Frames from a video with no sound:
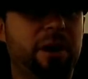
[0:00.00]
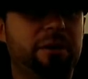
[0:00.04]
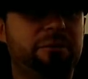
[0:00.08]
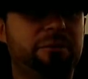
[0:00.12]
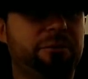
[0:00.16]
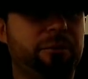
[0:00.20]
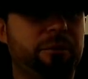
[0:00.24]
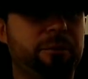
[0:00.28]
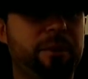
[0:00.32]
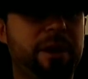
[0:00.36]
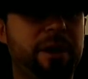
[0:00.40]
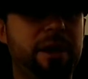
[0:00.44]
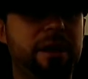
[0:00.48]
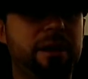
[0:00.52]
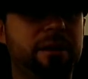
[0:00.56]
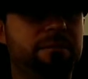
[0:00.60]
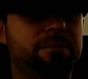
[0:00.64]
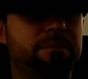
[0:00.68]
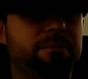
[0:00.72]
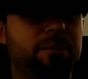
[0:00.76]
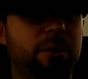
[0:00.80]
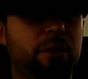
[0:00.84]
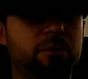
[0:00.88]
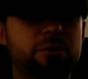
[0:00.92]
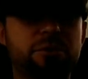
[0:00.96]
for
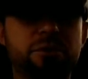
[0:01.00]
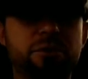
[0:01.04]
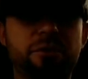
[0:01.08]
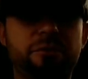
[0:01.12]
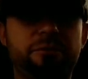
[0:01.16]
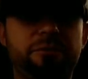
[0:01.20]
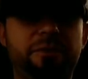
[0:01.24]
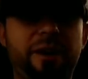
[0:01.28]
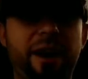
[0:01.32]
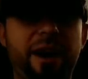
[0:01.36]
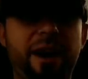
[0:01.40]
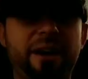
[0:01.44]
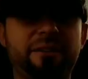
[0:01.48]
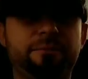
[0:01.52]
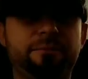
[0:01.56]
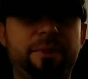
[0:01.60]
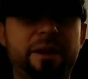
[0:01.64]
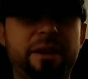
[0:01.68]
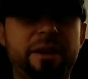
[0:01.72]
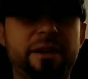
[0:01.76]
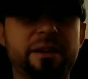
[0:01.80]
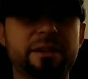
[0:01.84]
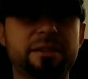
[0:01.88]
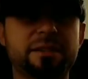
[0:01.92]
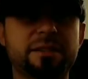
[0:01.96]
me, those are the five
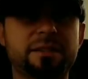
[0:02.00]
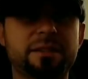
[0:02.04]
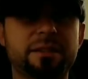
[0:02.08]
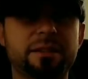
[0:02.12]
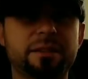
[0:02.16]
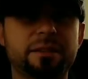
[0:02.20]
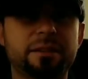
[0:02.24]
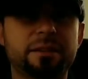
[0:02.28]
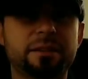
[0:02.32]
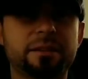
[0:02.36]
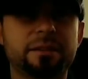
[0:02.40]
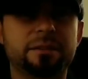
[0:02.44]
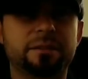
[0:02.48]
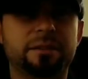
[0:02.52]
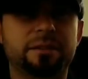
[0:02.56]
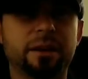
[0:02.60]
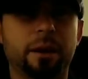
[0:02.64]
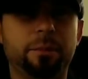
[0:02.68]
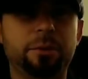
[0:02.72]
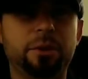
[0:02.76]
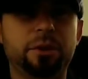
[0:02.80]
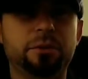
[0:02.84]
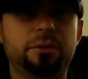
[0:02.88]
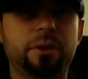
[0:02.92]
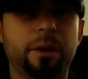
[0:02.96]
biggest
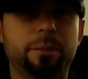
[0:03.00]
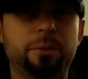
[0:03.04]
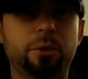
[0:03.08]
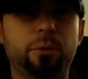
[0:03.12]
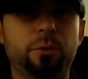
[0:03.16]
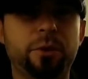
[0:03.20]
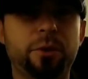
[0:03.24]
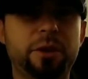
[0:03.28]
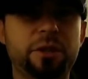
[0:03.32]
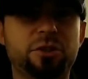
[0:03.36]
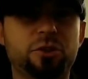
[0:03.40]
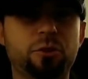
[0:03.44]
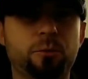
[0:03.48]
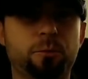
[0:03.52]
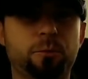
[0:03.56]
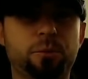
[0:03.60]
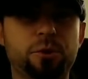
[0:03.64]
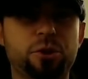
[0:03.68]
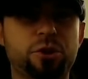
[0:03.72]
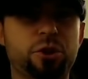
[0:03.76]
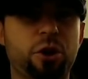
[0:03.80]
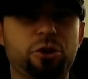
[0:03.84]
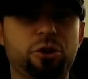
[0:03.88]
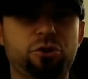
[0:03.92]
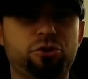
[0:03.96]
WWE
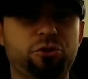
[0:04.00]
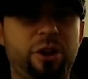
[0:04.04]
superstar